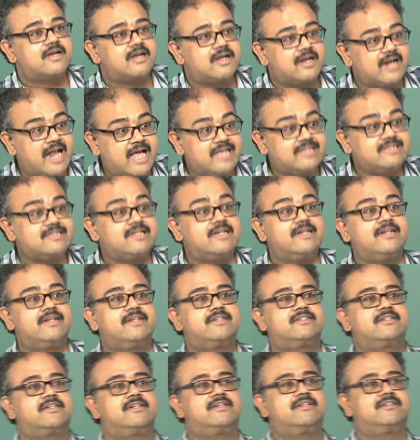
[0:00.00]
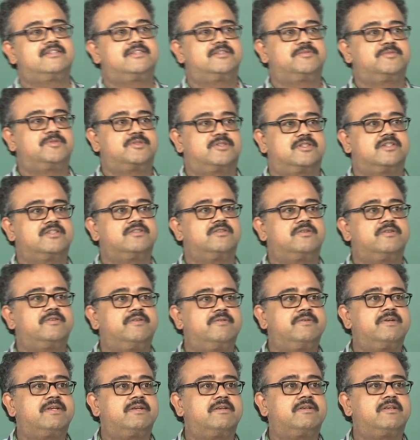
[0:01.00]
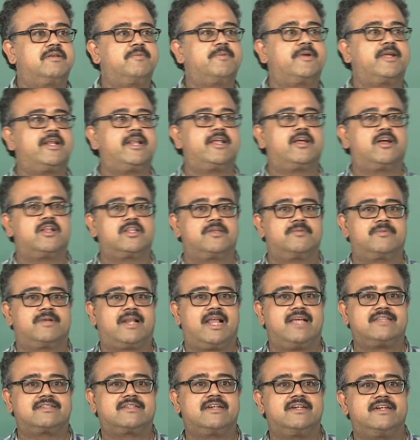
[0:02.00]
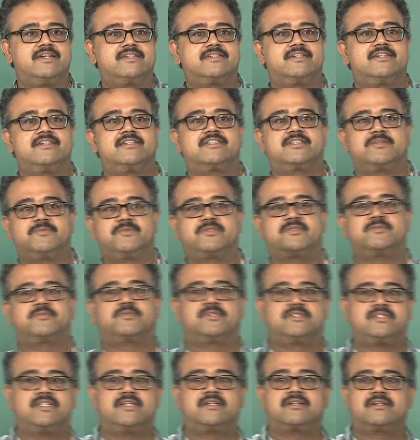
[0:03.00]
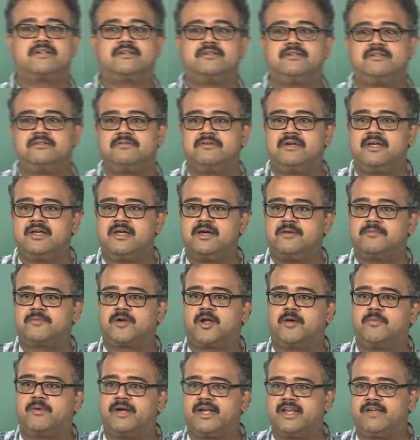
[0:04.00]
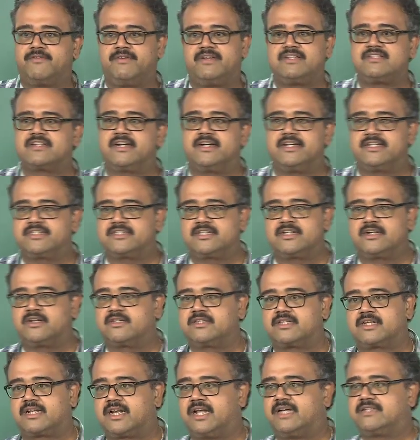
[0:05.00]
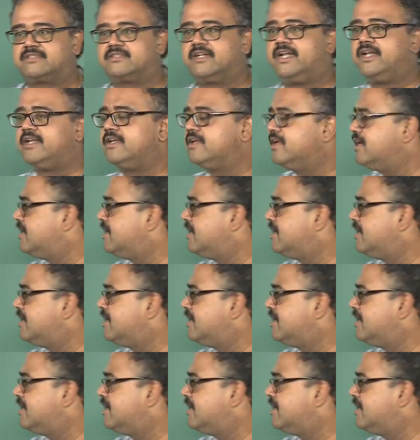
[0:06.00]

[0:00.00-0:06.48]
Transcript: Class condition distribution. So, we typically call them class condition distribution because their probability of x conditioned on the class, right.